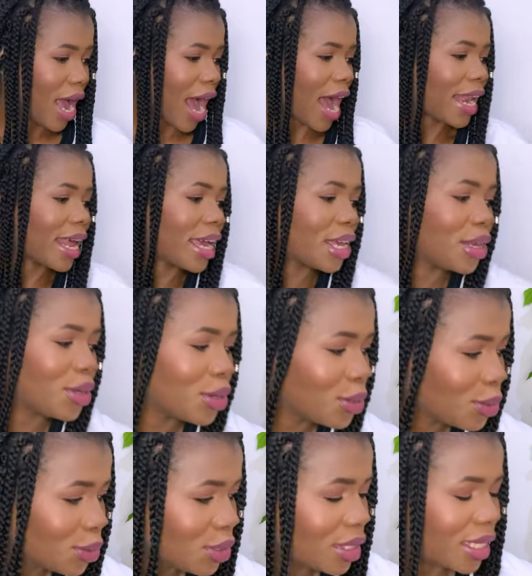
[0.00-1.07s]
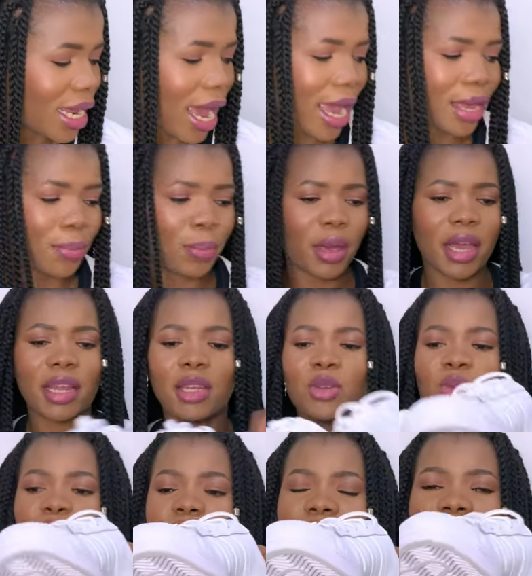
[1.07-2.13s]
And I paired
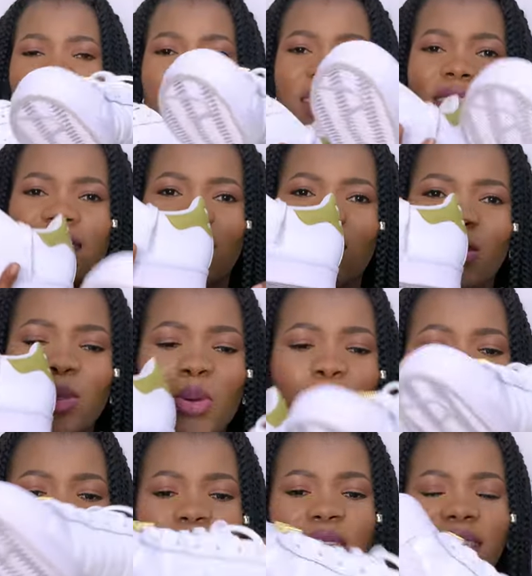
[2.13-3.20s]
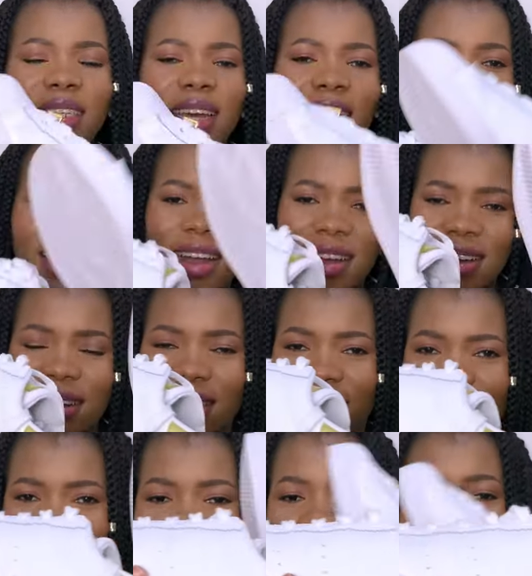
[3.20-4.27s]
it with these
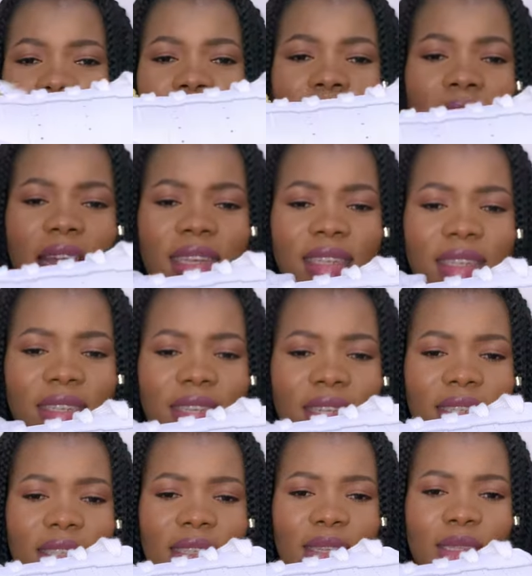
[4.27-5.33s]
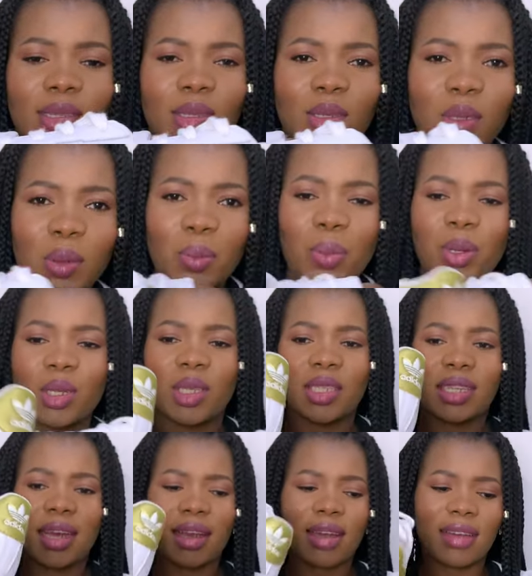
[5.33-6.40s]
Adidas
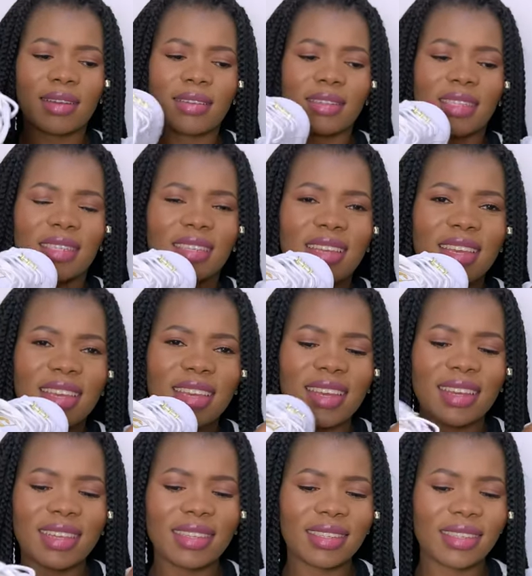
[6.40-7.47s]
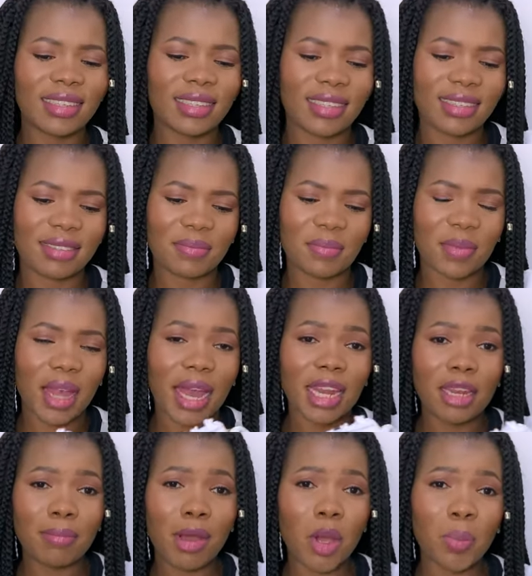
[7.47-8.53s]
Superstar sneakers, and
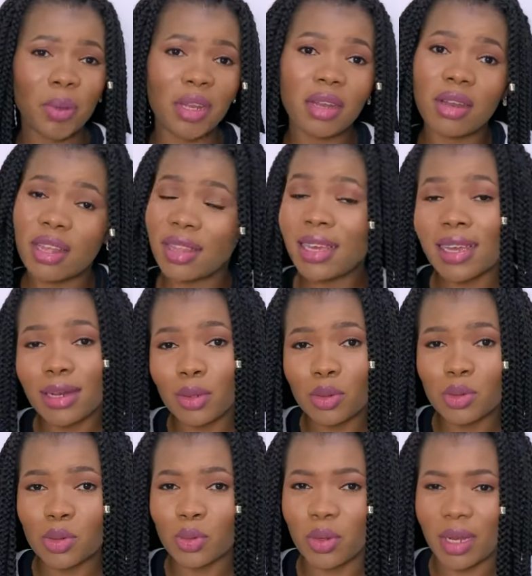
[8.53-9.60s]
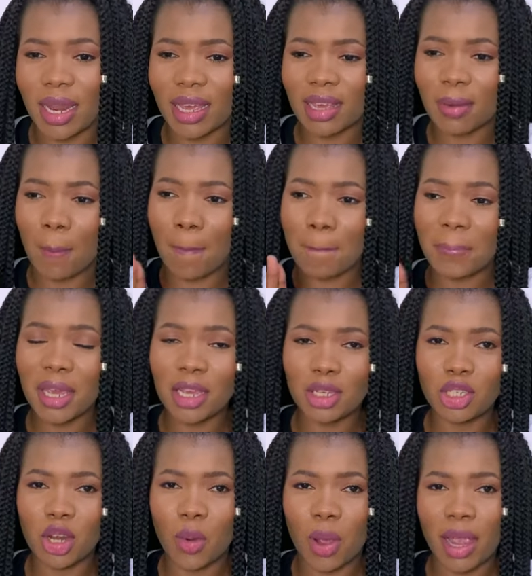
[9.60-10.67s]
in my opinion I think it looks good. Like
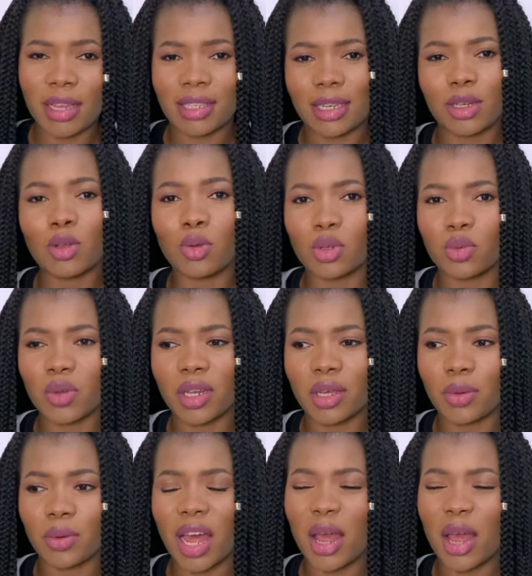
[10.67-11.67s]
picture wise it looks really good.